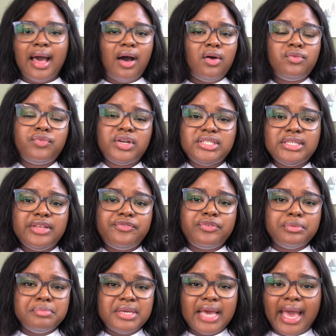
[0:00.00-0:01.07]
Unfortunately
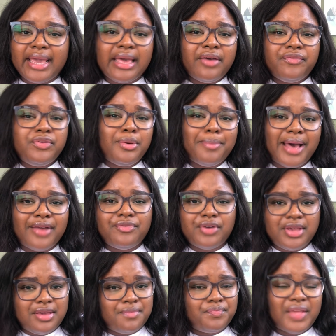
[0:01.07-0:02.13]
for me, I can't feel bad for
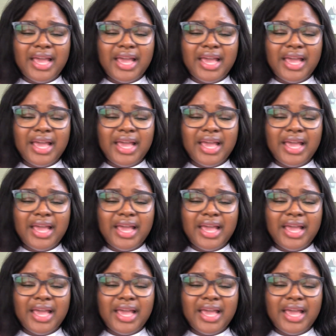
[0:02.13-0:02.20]
him.